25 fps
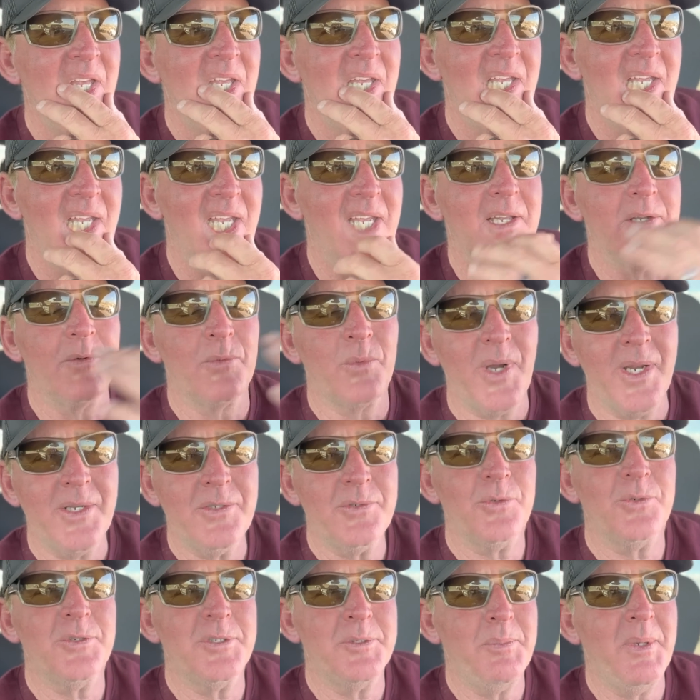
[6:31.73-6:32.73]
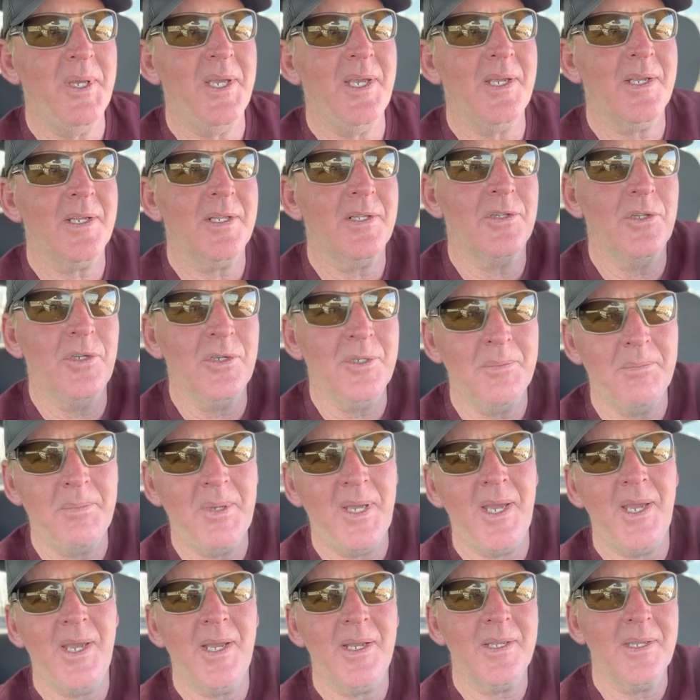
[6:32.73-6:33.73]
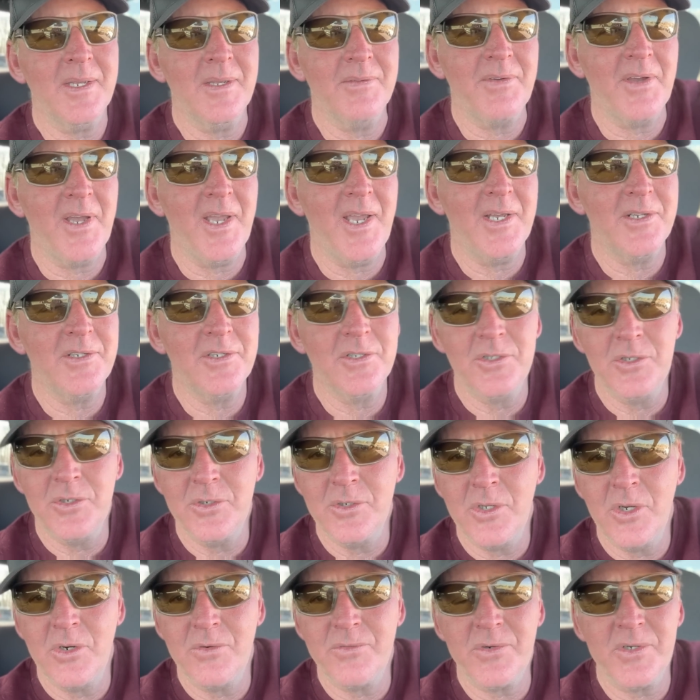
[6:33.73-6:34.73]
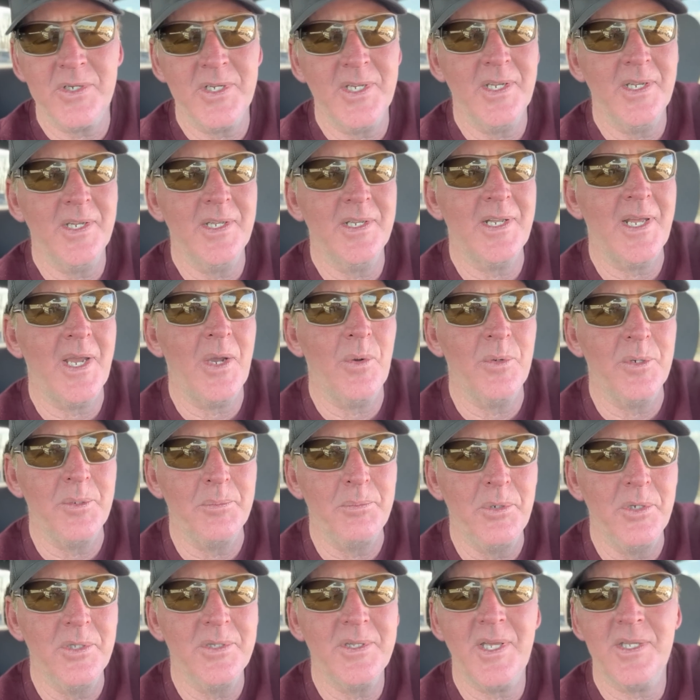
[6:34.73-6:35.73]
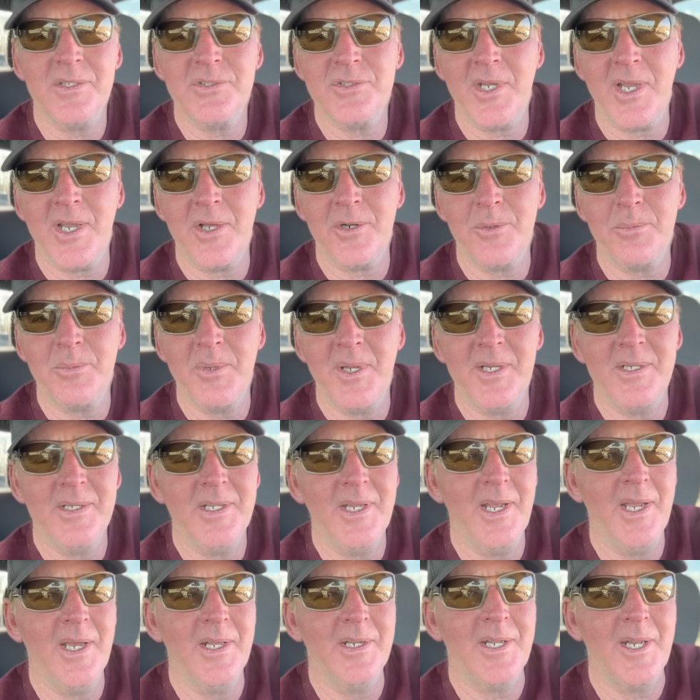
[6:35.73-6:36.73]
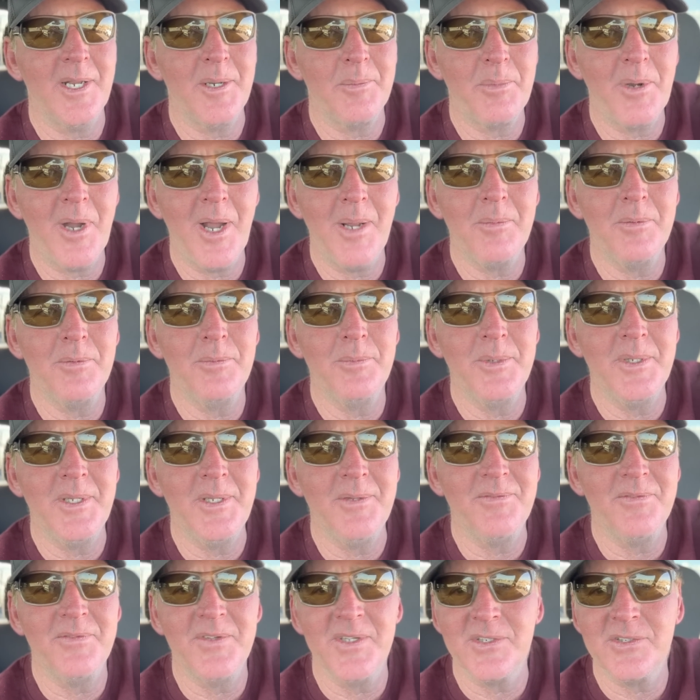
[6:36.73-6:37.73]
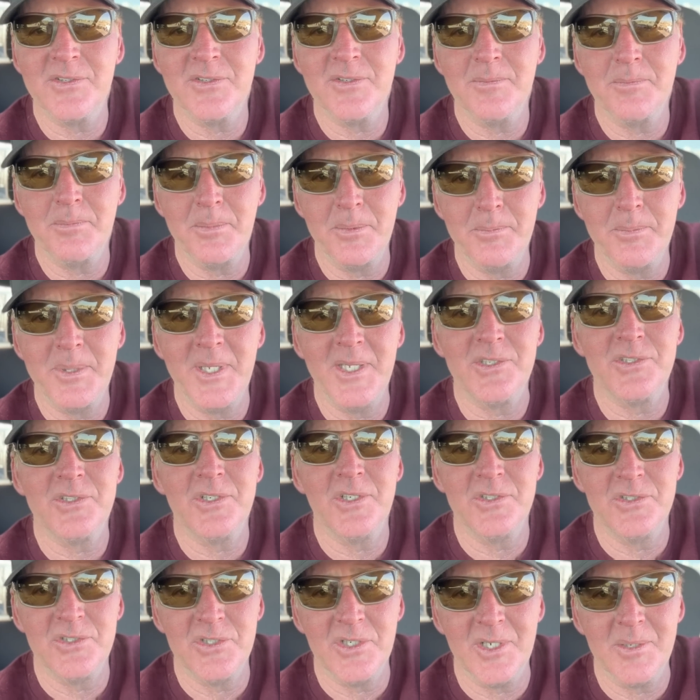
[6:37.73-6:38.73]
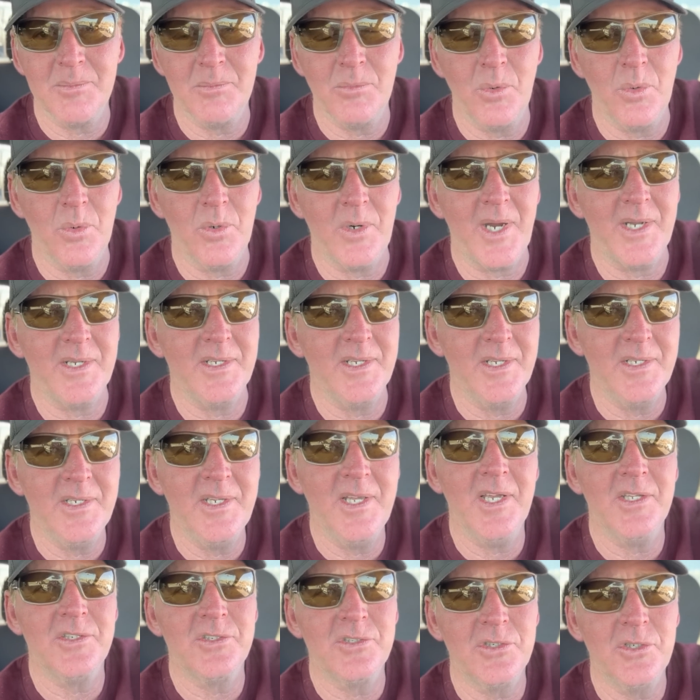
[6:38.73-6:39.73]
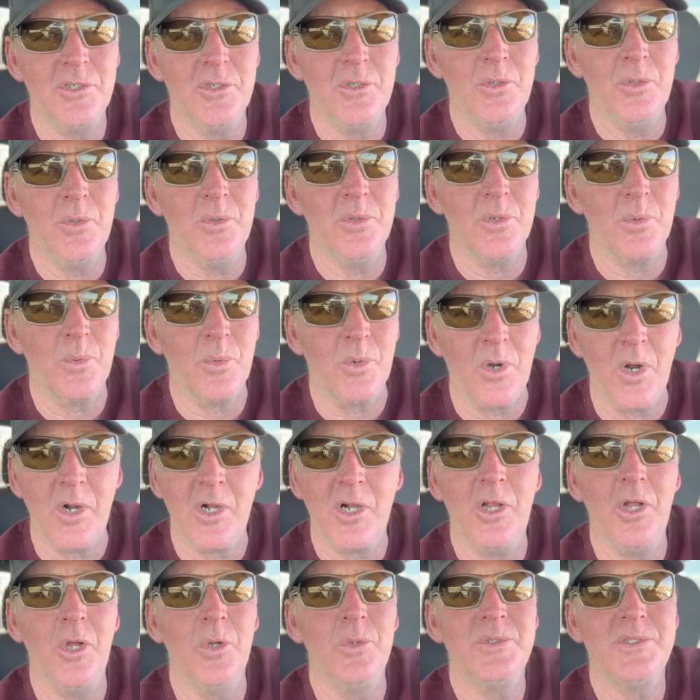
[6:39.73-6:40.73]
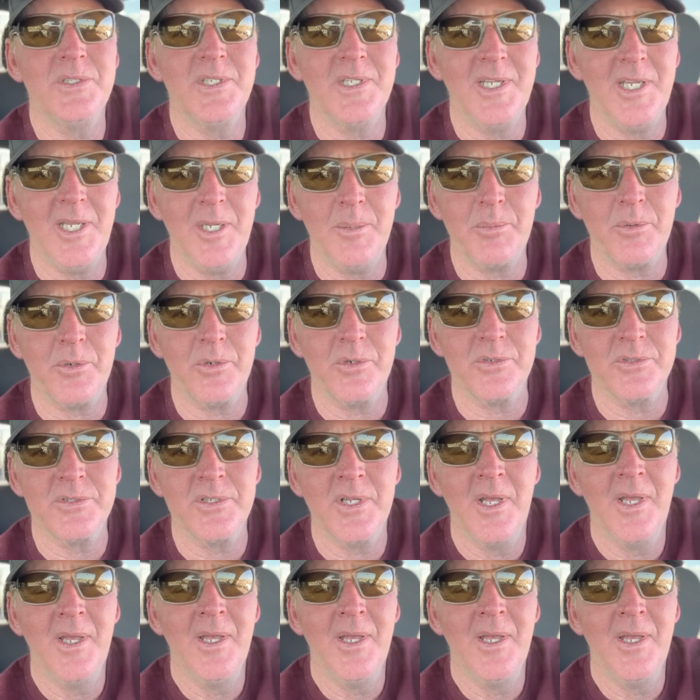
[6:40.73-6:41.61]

in retrospect, looking back, if I had to do it over again, I would have put that chatterbait down. I'd have probably pitched a jig more. I did catch two that were close to keepers.